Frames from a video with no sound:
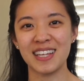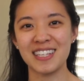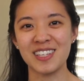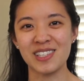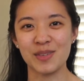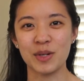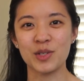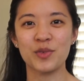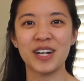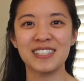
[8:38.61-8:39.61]
Thank you so
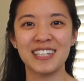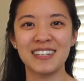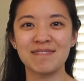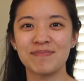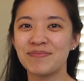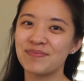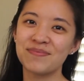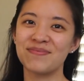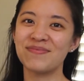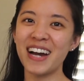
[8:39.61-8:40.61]
much for watching.
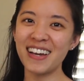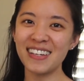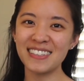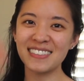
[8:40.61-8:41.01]
Bye!